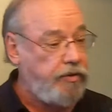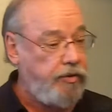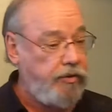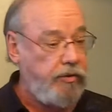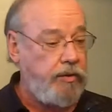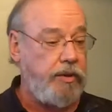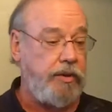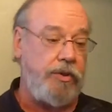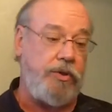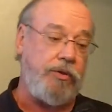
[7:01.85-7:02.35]
that
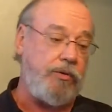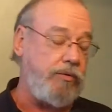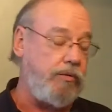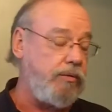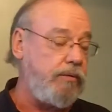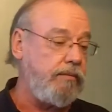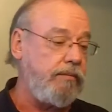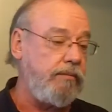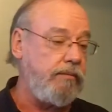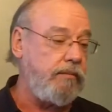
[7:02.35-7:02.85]
you can
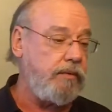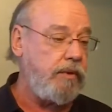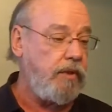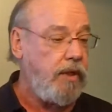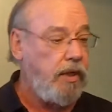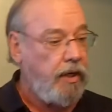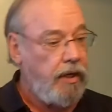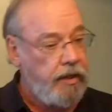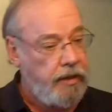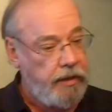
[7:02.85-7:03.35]
do
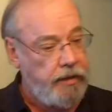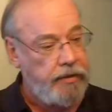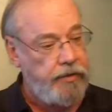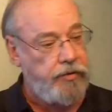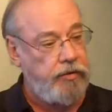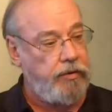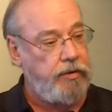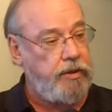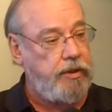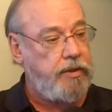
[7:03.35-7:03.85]

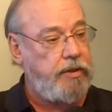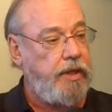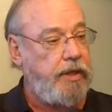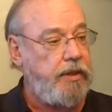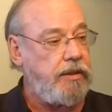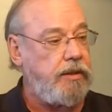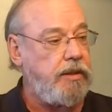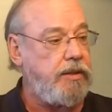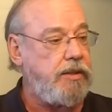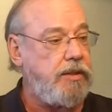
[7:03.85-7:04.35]
is you can
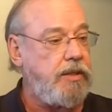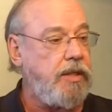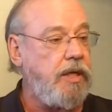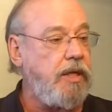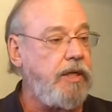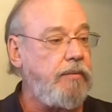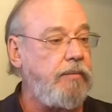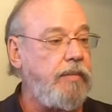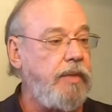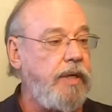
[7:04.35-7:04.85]
take this
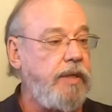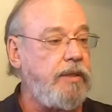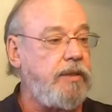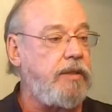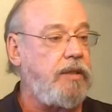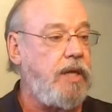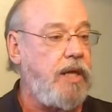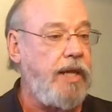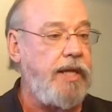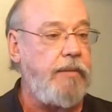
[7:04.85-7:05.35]
psalm
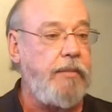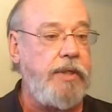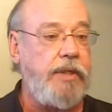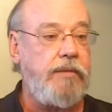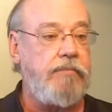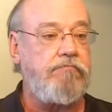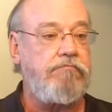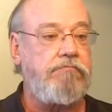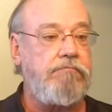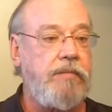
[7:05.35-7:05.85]
and claim
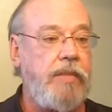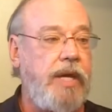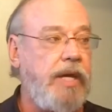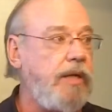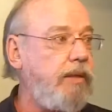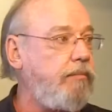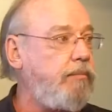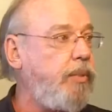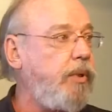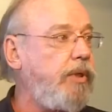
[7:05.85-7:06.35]
it
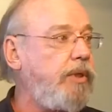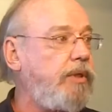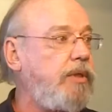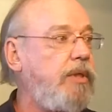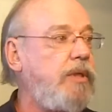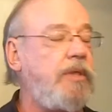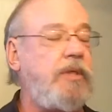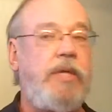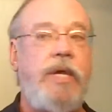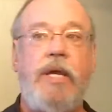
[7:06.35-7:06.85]
and put it
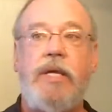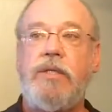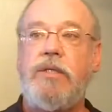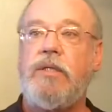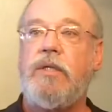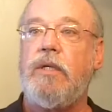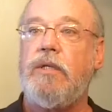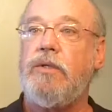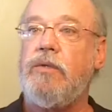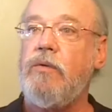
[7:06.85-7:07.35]
to the
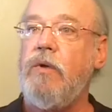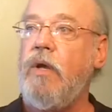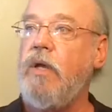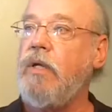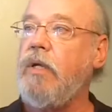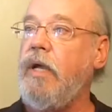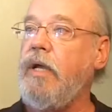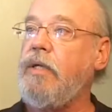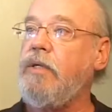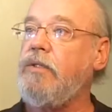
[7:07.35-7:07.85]
test and do
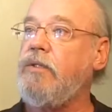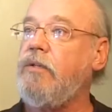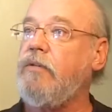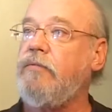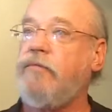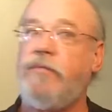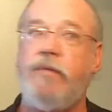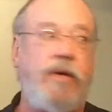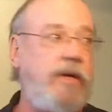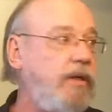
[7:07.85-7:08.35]
all kinds
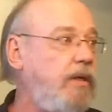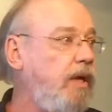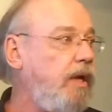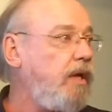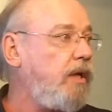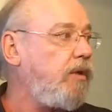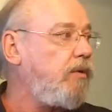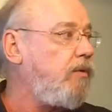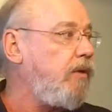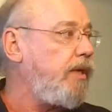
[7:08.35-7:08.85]
of
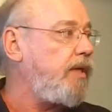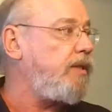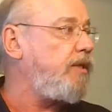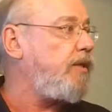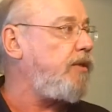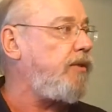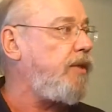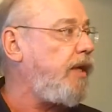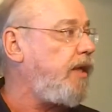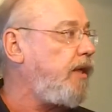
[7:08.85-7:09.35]

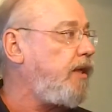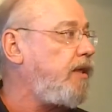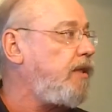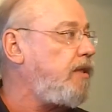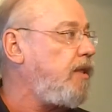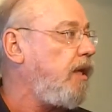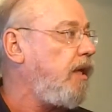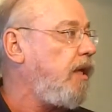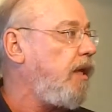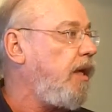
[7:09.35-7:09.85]
crazy
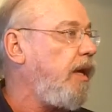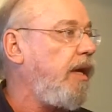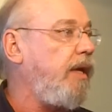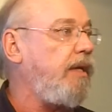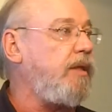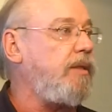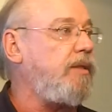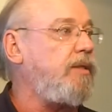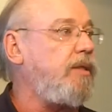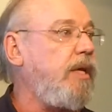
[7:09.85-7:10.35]
things
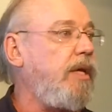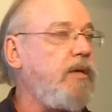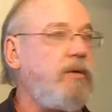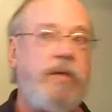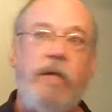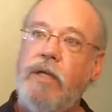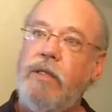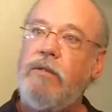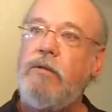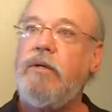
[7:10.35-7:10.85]
and say,
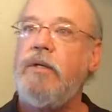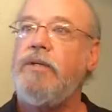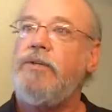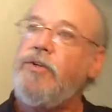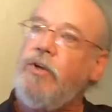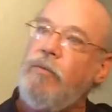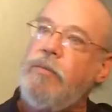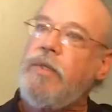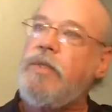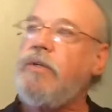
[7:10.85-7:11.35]
okay, Lord,
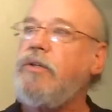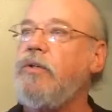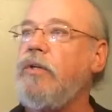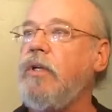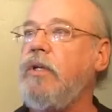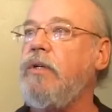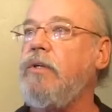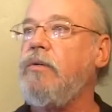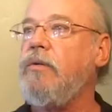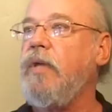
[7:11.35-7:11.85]
show me that
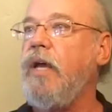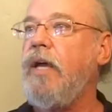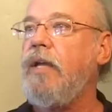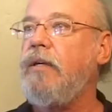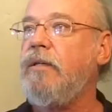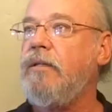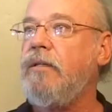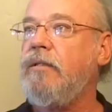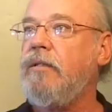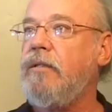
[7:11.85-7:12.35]
you're going to do
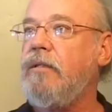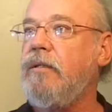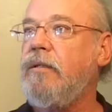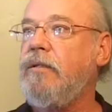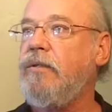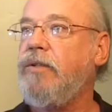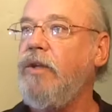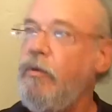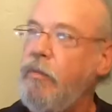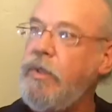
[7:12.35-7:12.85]
that.
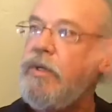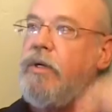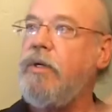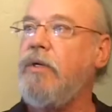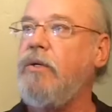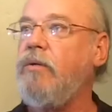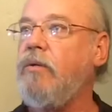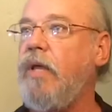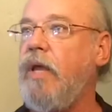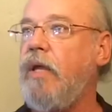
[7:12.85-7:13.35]
Show me you're
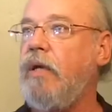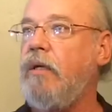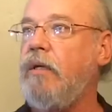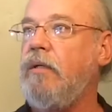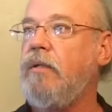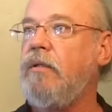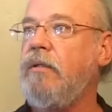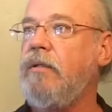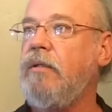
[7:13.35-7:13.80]
going to do that.